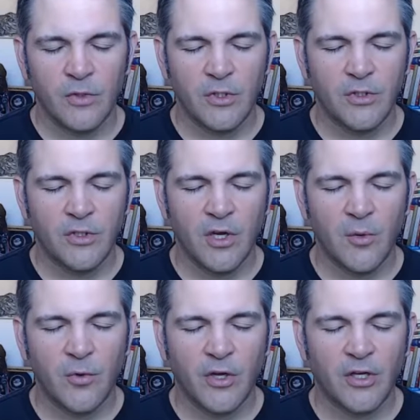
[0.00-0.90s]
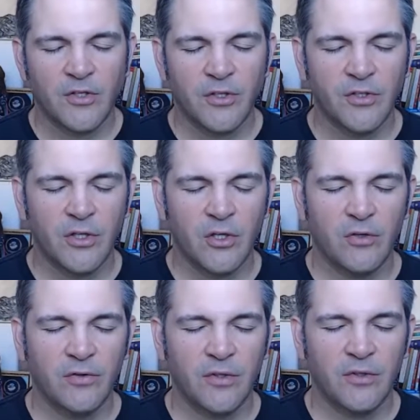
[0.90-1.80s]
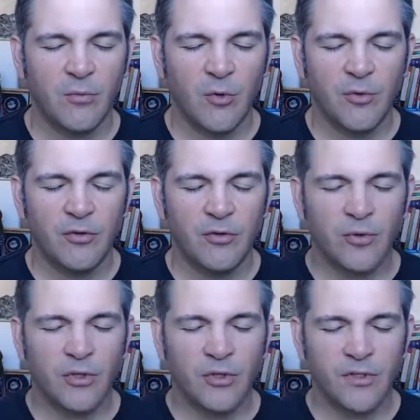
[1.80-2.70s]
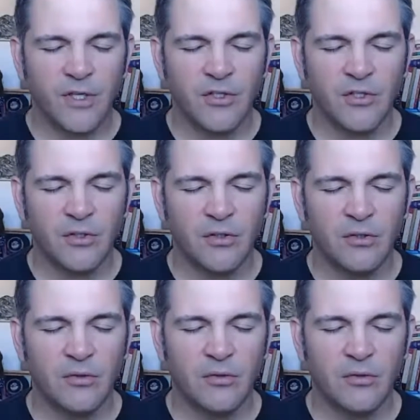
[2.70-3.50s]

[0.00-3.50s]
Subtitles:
Each time we catch ourselves at the moment of realization,